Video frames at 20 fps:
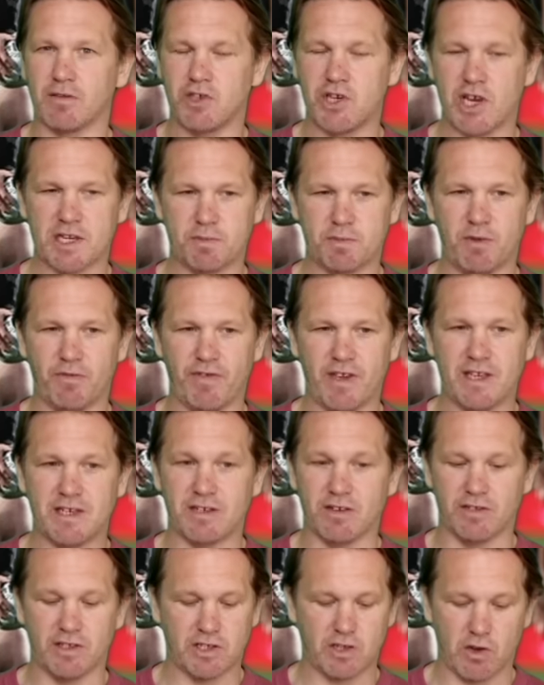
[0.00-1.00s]
Jasper Visa,
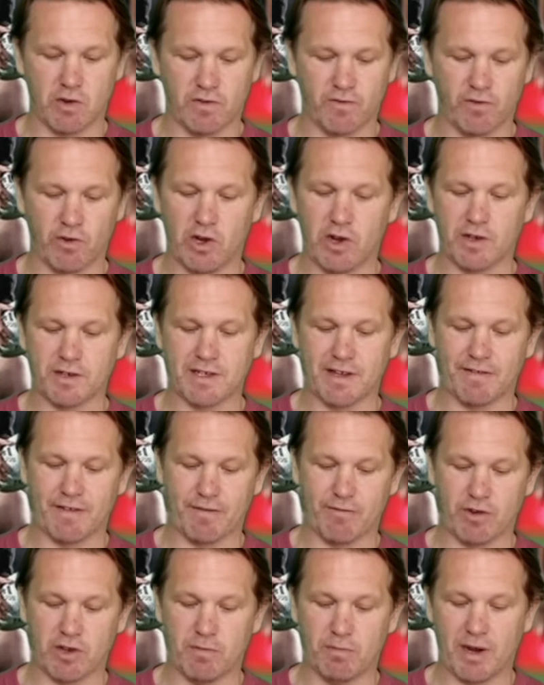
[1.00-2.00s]
and this goes for a lot of South
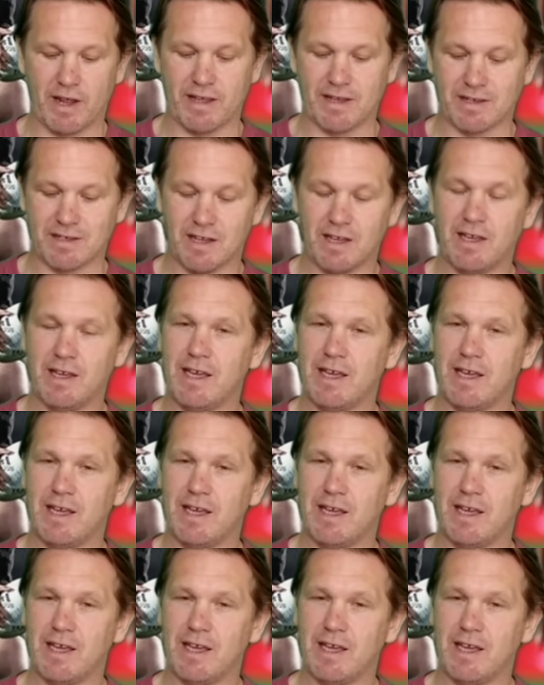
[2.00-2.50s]
African players,